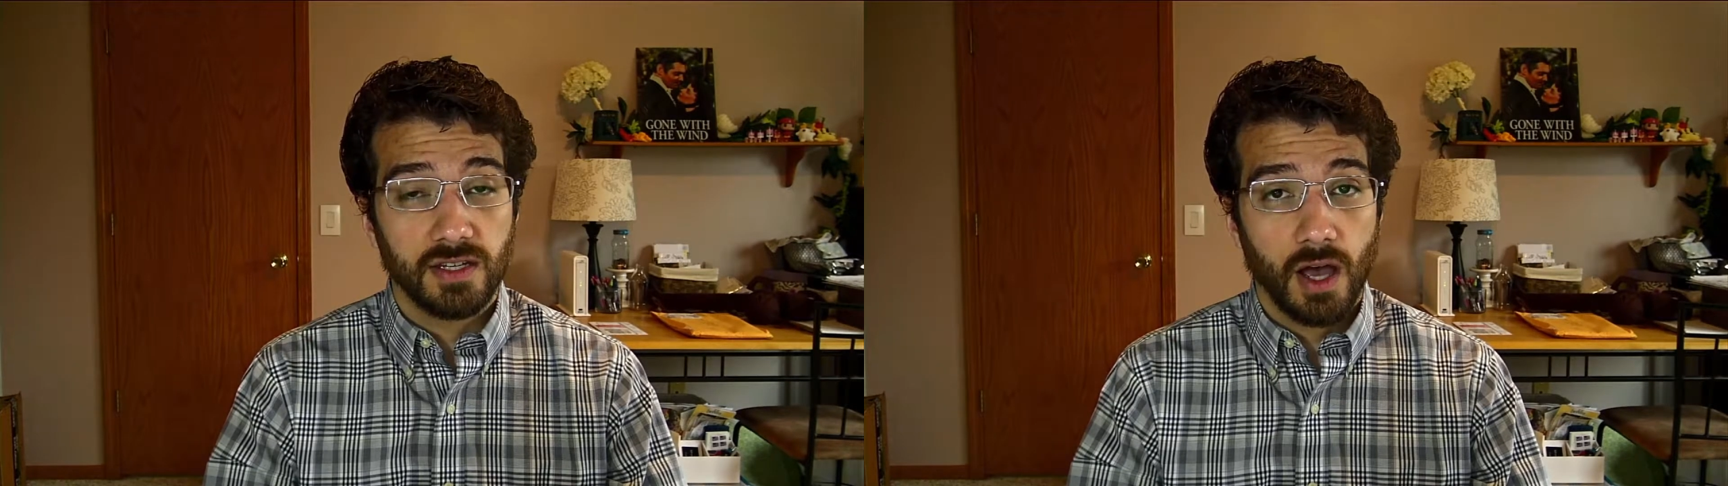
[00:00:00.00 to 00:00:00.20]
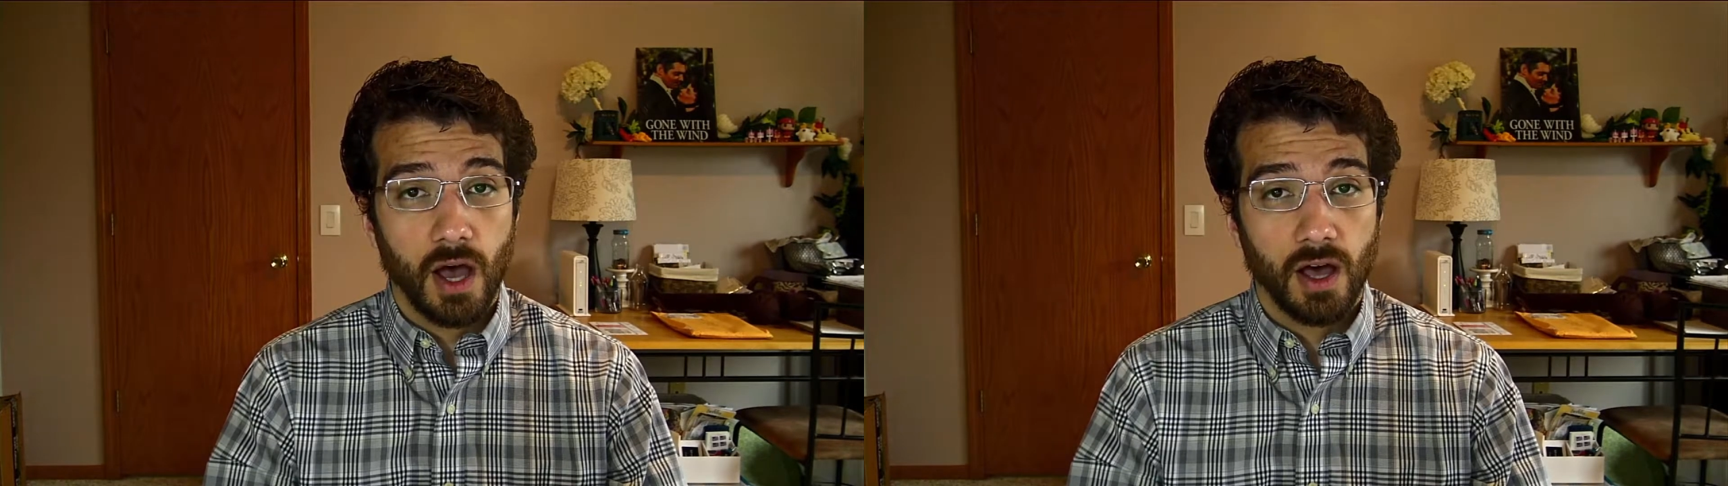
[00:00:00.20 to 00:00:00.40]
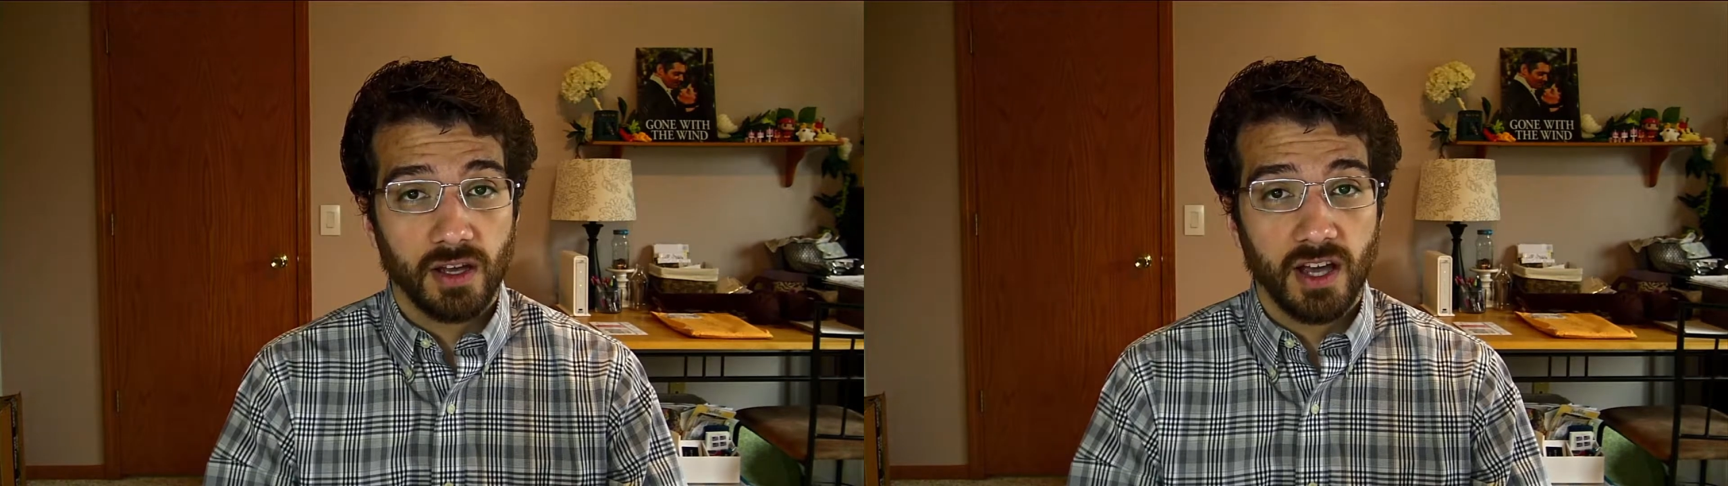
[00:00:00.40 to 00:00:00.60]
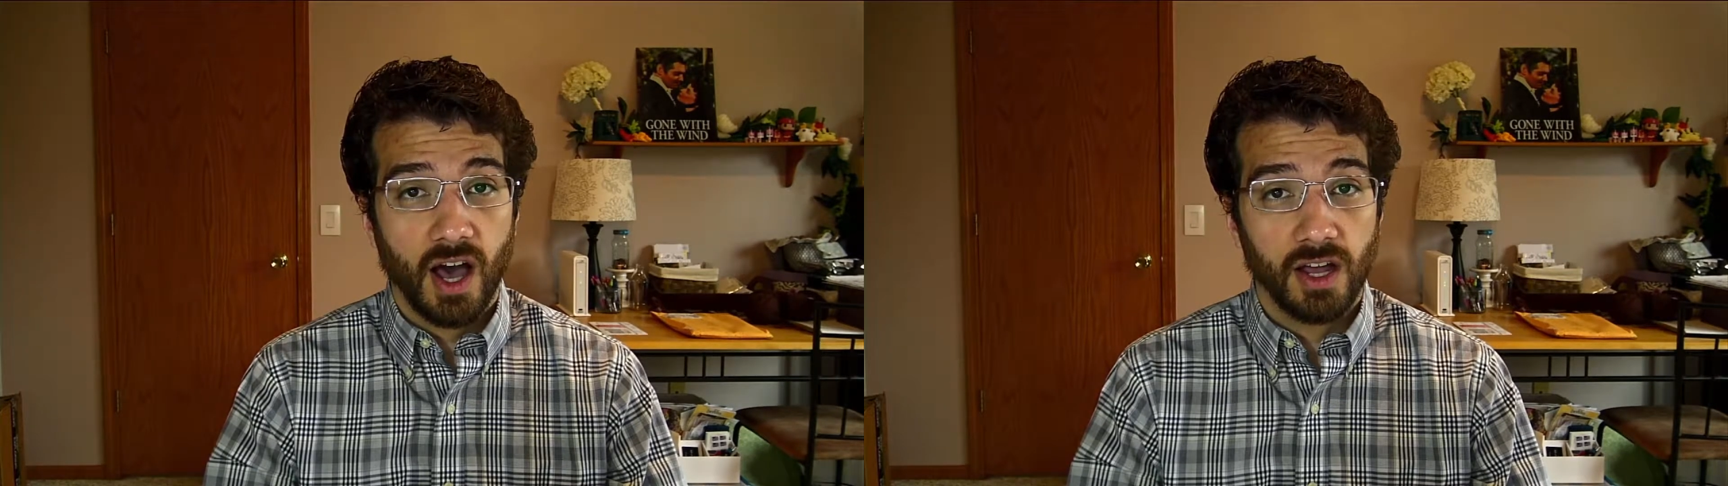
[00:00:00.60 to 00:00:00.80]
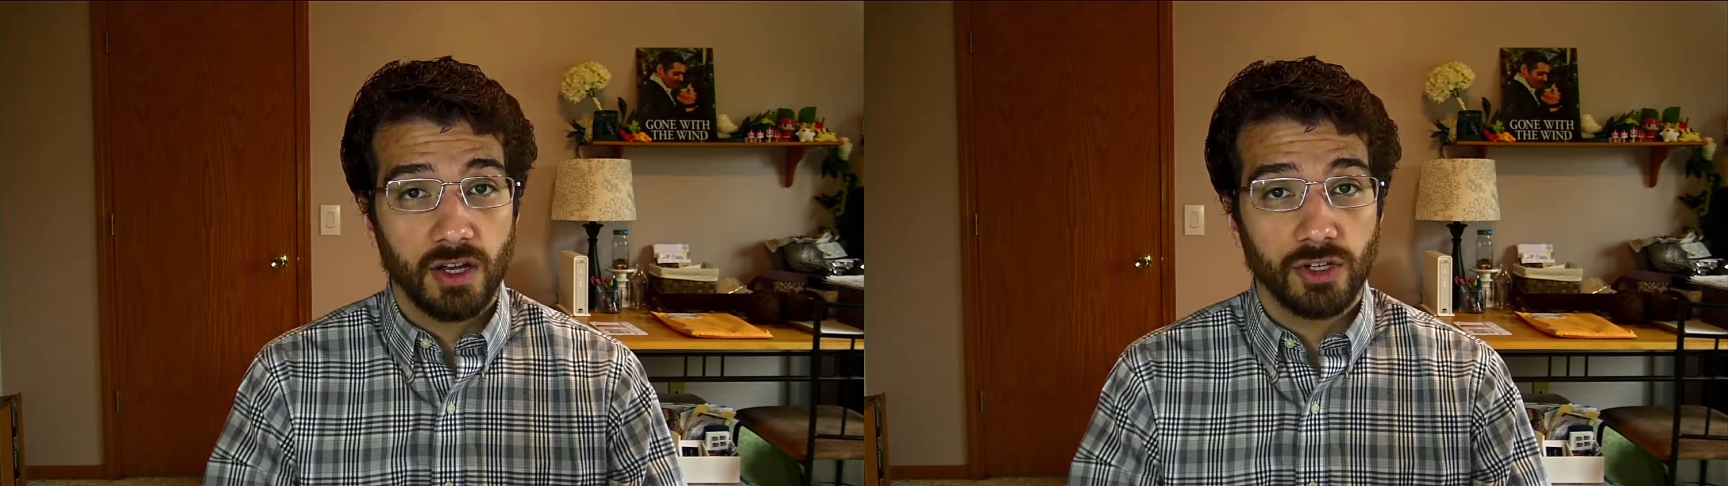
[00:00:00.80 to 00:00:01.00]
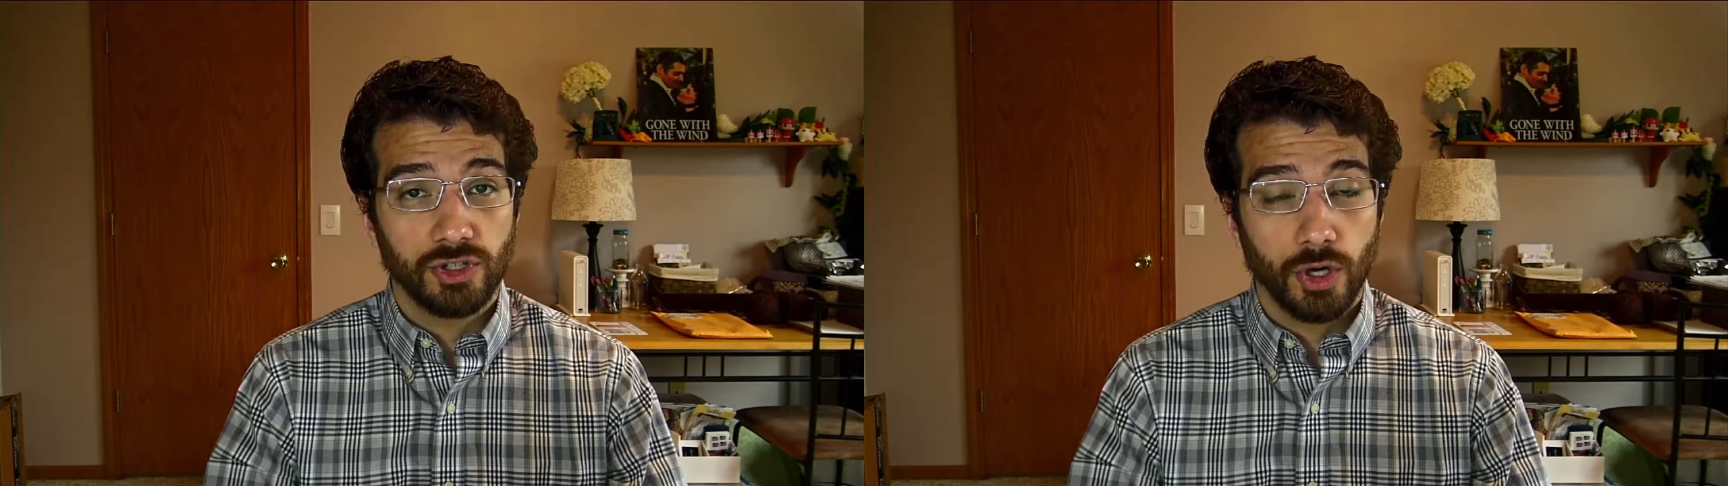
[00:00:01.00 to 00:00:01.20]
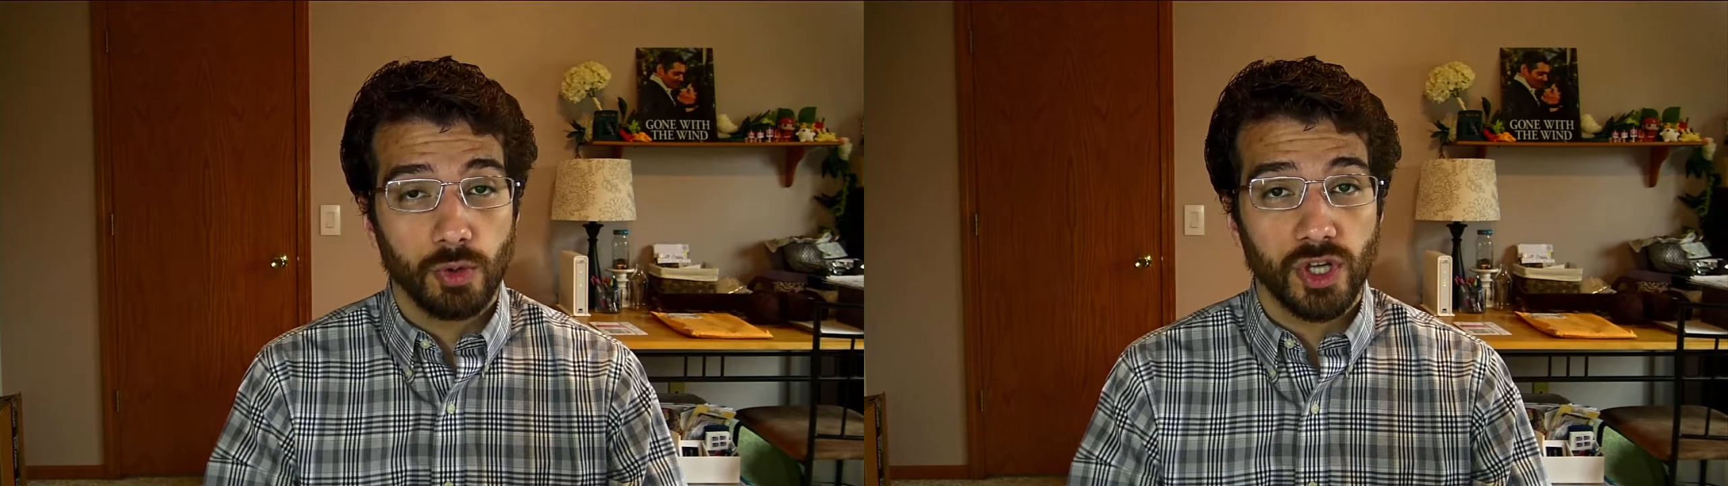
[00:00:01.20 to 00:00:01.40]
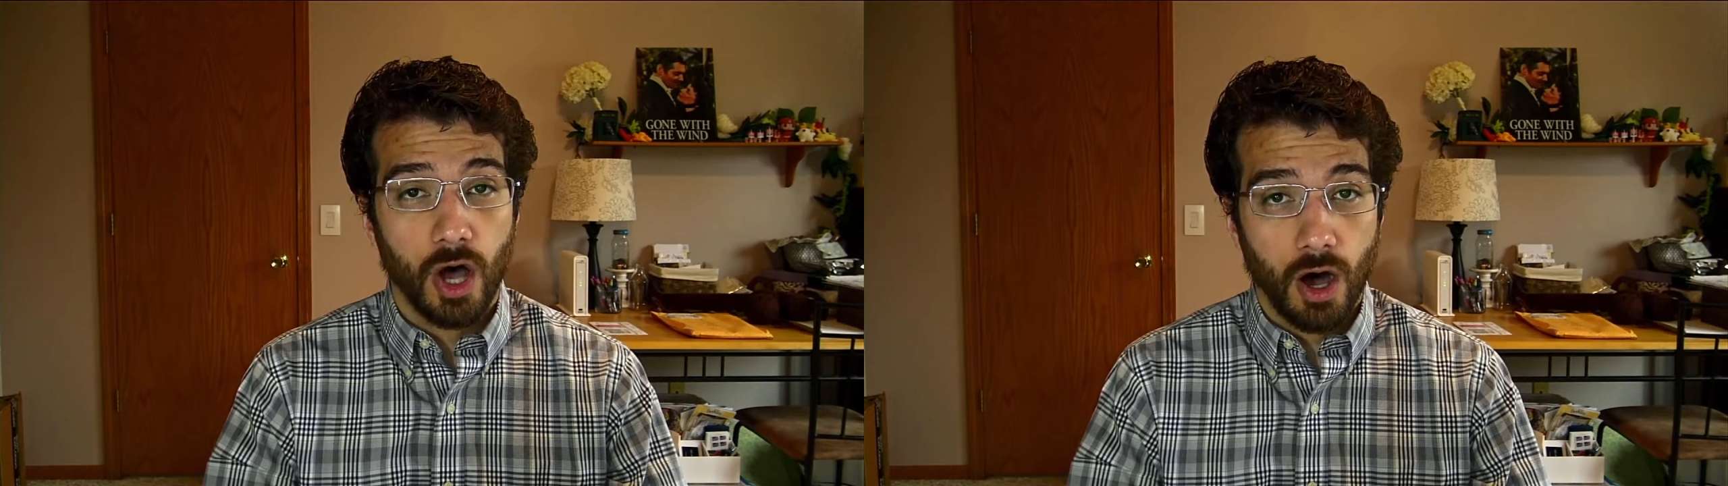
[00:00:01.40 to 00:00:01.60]
God shows
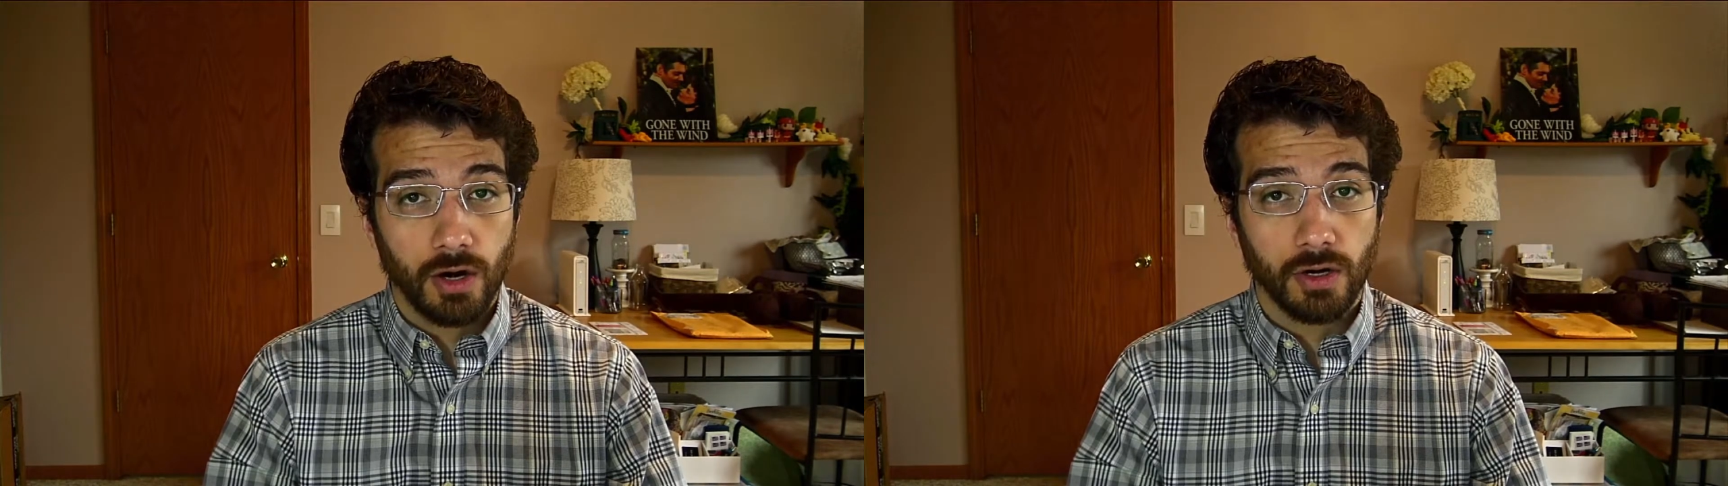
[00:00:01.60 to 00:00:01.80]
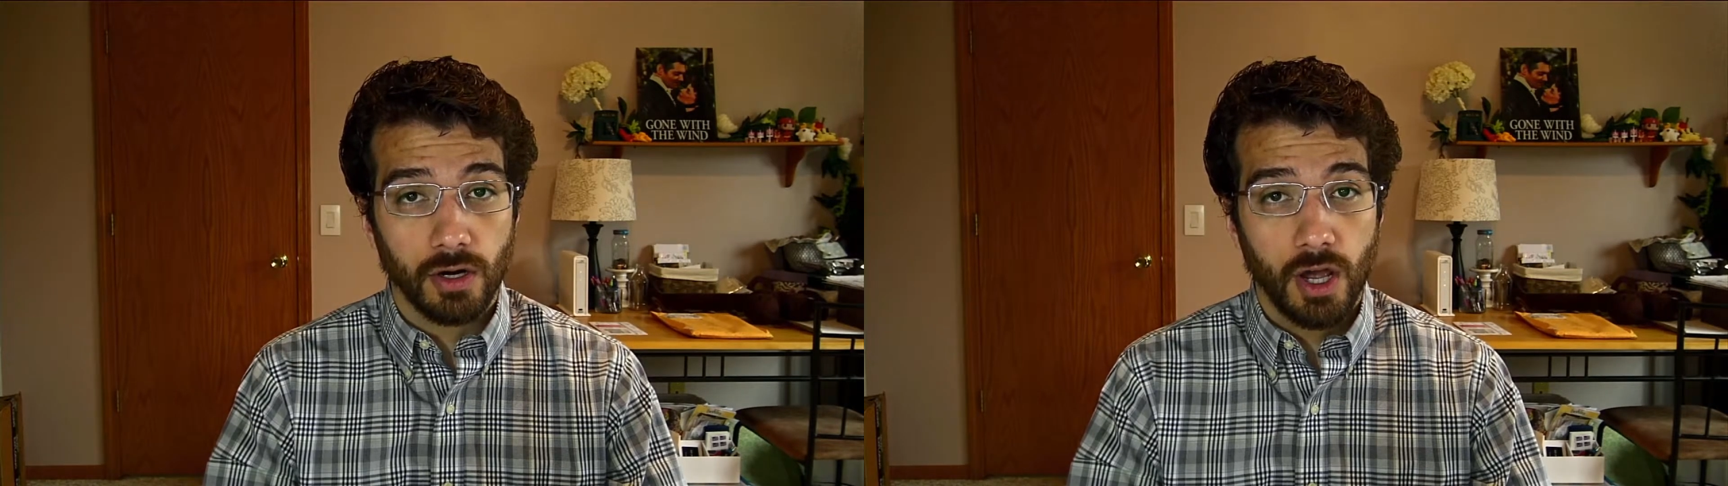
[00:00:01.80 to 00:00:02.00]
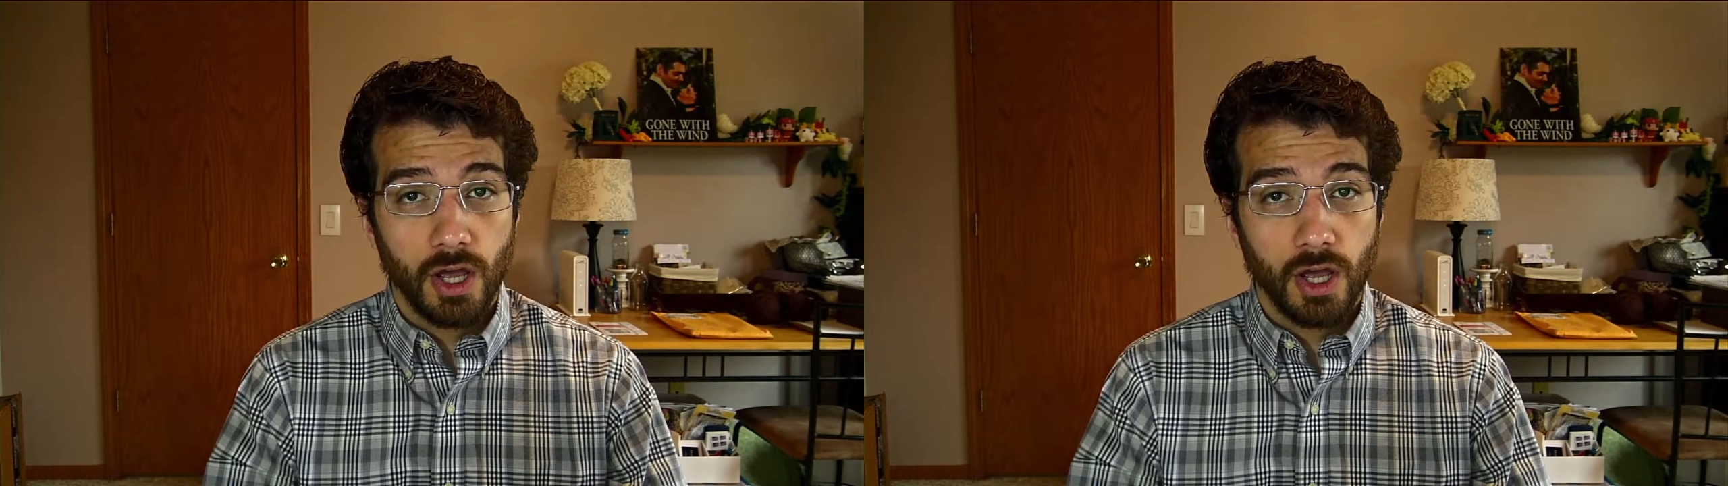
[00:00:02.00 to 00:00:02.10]
honor